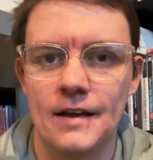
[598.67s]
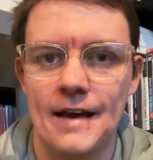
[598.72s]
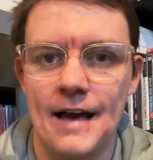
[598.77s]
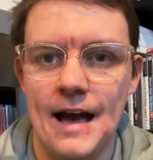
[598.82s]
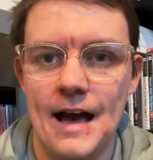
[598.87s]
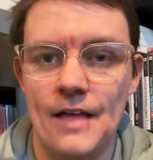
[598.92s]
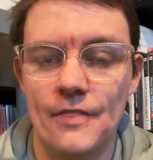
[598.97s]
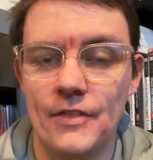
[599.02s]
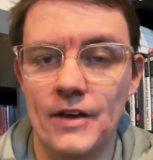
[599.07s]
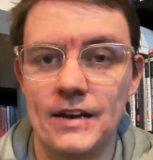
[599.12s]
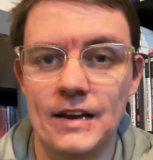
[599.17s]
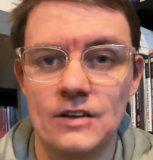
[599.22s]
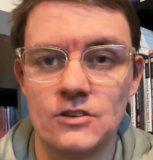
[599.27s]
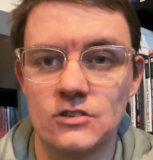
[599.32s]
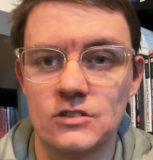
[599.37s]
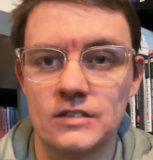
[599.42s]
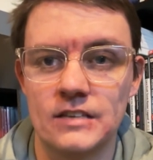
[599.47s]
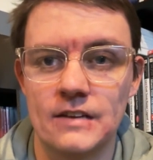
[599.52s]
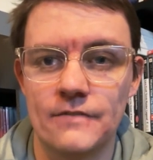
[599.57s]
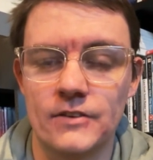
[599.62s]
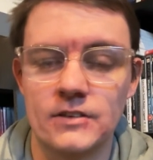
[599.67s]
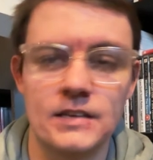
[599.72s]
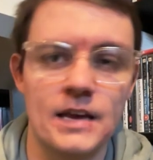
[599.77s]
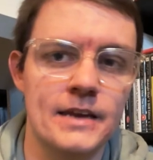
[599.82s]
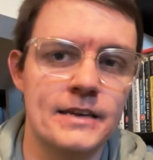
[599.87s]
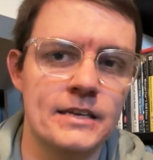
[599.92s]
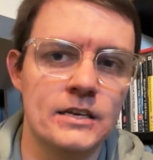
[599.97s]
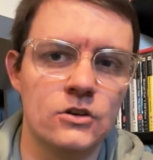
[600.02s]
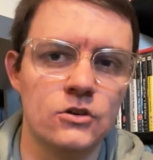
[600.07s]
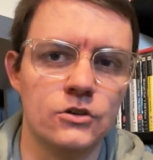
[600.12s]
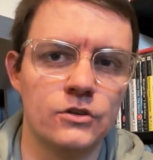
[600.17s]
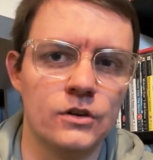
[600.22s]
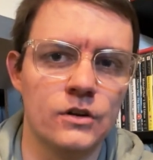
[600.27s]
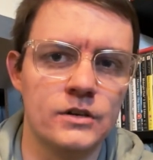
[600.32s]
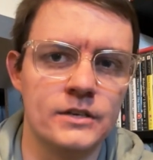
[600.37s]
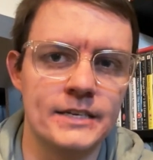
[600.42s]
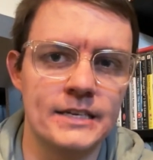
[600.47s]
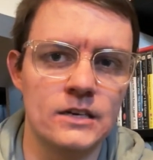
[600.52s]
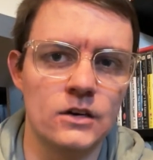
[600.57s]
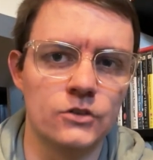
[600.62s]
And then I just see if there's any good
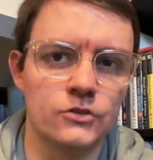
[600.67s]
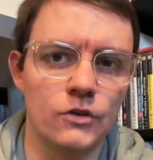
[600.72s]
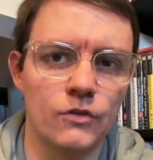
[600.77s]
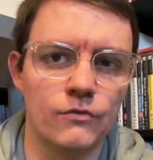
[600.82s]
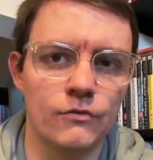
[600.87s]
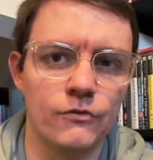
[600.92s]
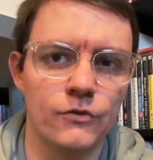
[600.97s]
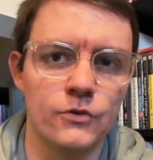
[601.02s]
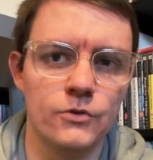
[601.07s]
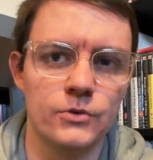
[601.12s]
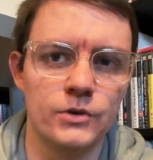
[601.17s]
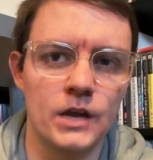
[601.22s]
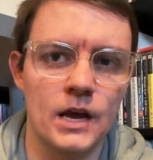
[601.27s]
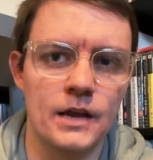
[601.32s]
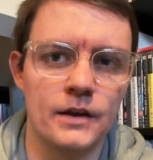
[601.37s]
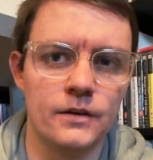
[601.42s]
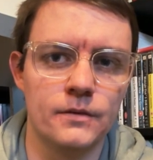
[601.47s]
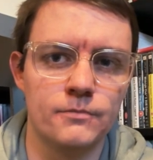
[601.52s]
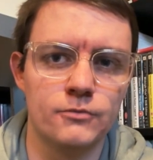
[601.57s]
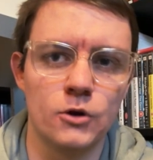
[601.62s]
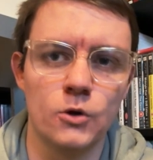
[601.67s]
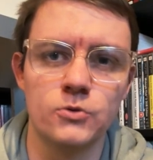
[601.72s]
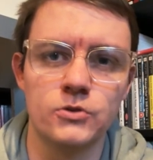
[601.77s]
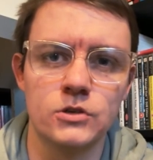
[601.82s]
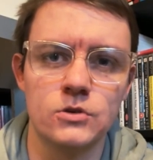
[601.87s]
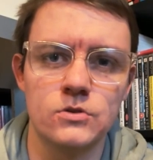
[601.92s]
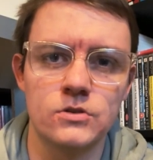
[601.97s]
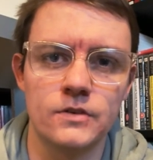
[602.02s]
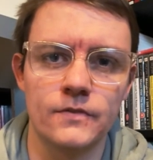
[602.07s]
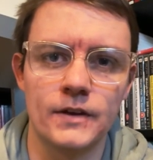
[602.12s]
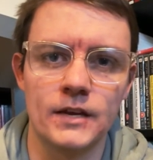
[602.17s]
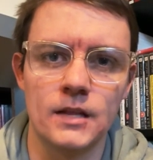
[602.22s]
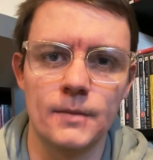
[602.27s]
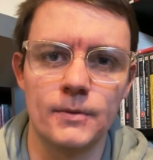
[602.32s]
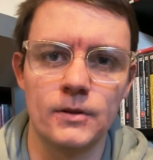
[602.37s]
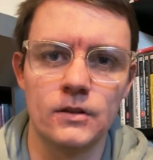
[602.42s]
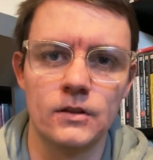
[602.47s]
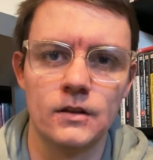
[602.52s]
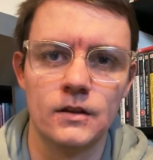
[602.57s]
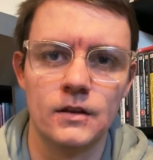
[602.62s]
deals on food and produce available.